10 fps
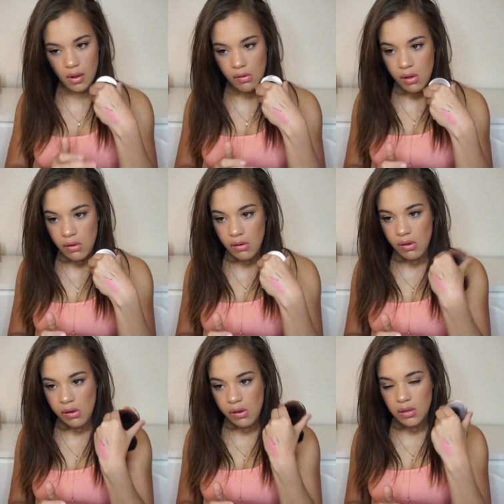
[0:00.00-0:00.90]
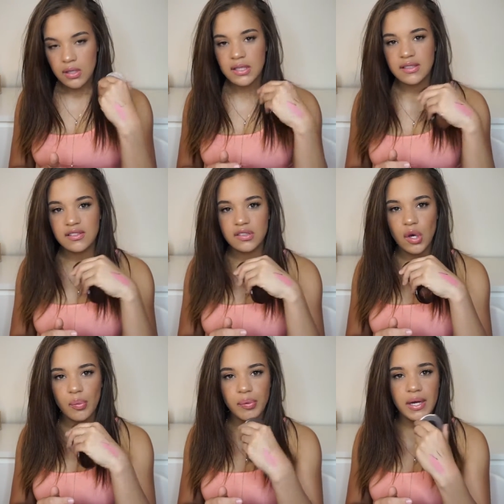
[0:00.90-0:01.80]
Ah, it's
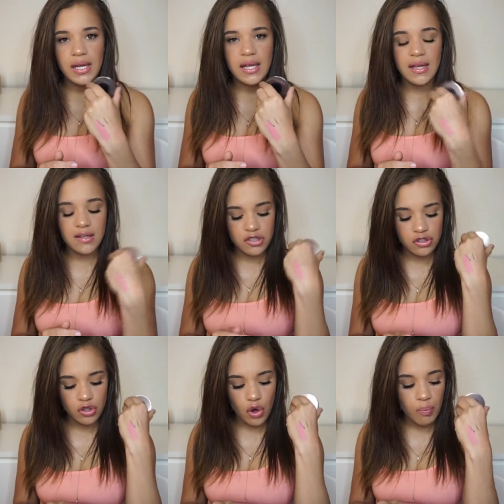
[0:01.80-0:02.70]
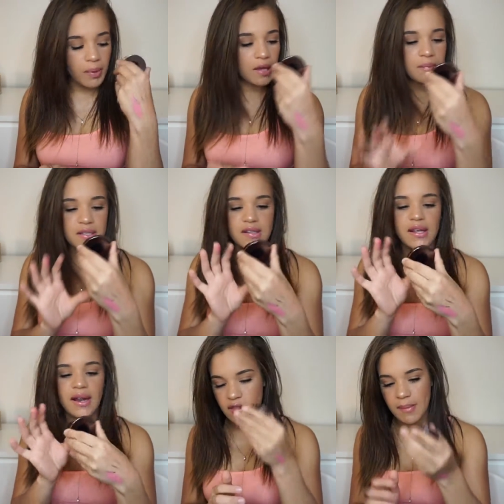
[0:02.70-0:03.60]
so pretty, and it's so
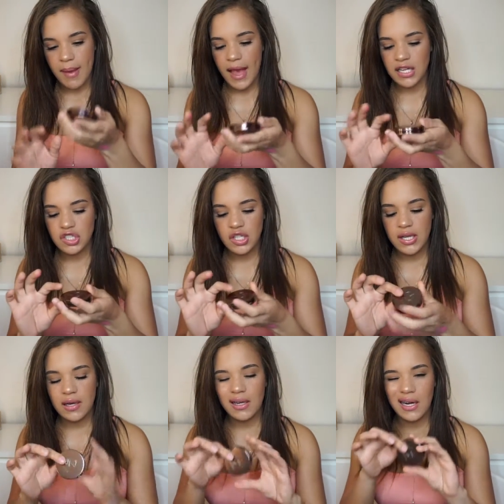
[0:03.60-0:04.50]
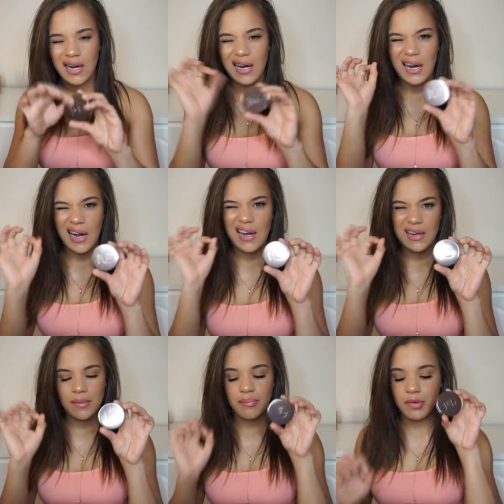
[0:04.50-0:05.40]
pigmented. And the packaging,
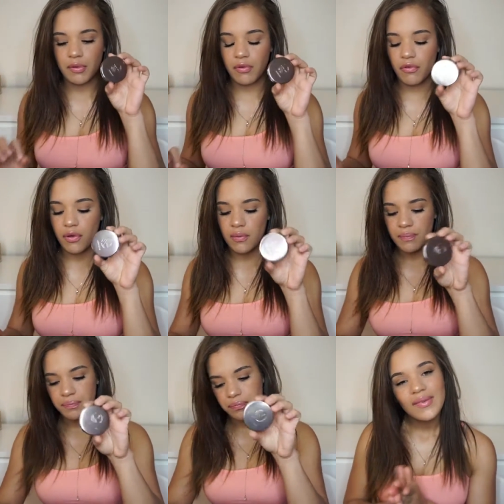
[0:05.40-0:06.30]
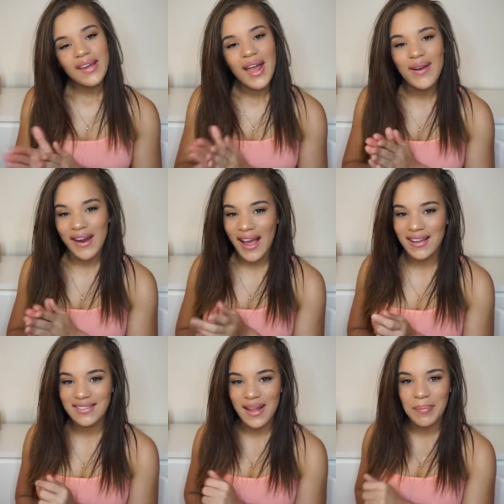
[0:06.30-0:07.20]
beautiful. Alright
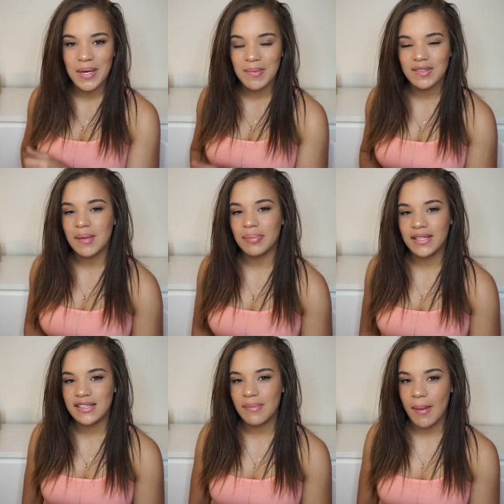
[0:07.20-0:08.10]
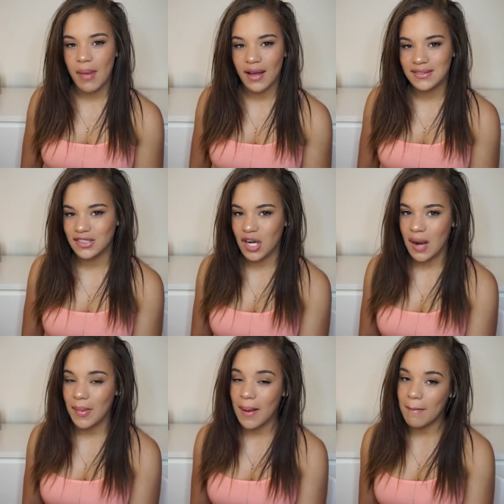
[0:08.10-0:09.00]
guys, so that pretty much completes my
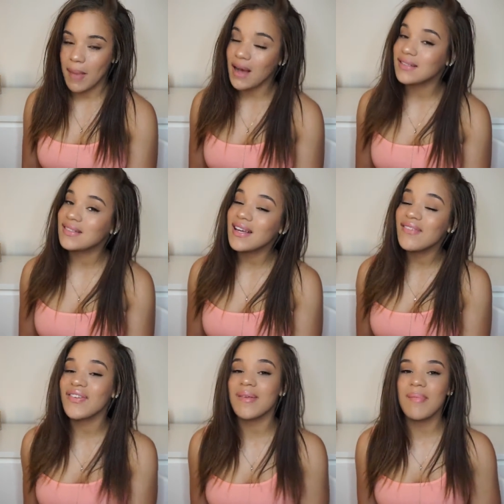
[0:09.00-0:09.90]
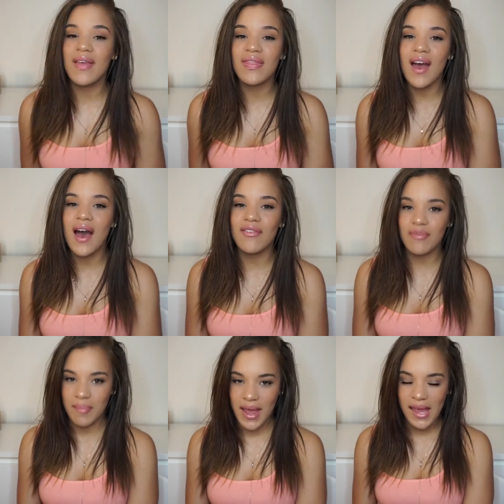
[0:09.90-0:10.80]
Boxycharm unboxing for the month
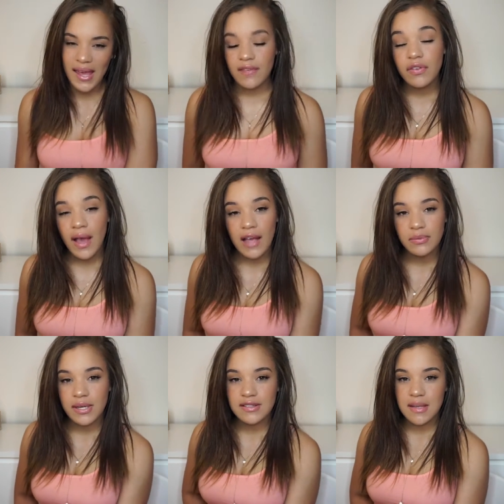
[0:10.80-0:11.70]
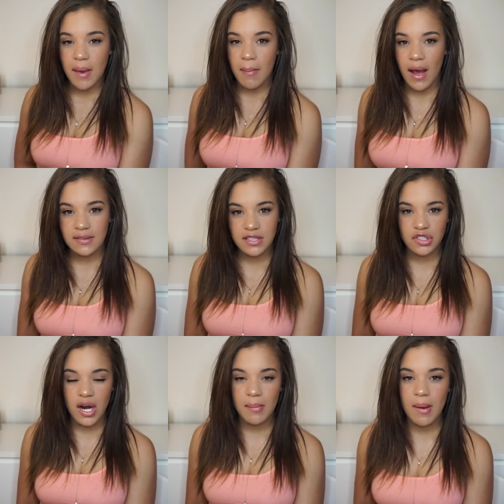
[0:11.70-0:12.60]
of May. If you guys want to see my
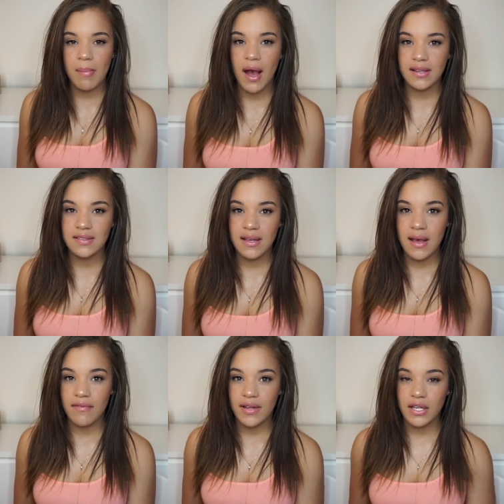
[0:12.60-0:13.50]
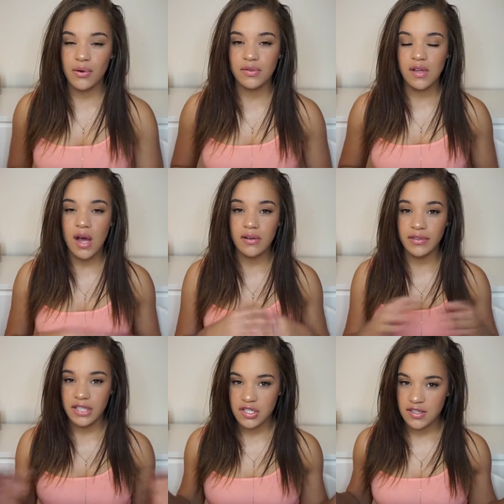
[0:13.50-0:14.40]
Boxycharm unboxing videos on a
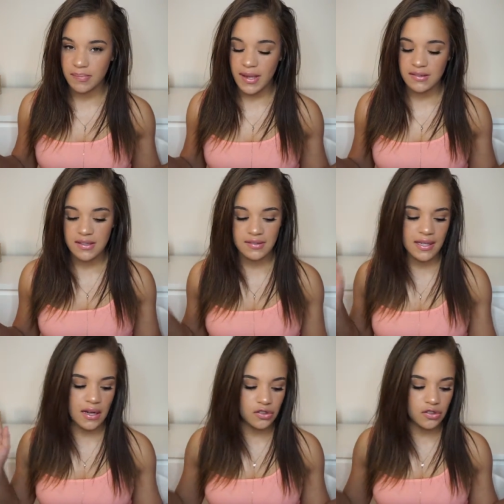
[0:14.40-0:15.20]
religious basis, and